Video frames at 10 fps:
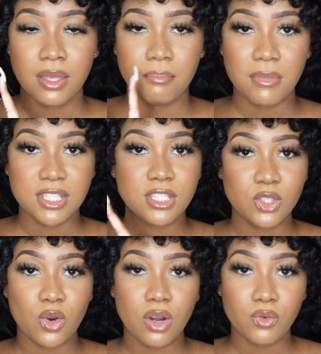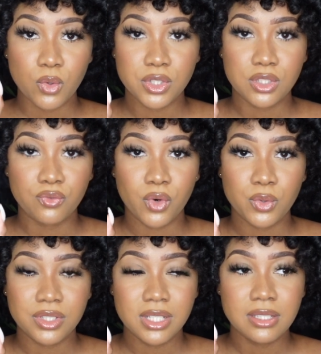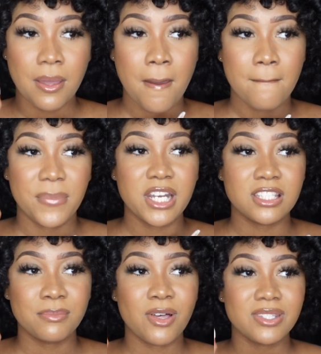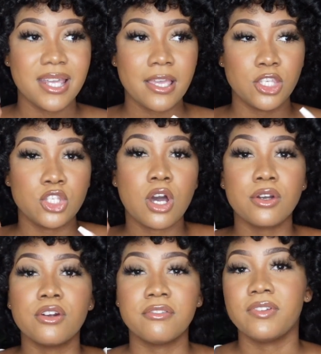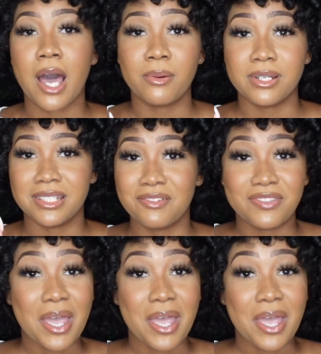Miss Dior Roses and Roses, but it smells like younger flowers, if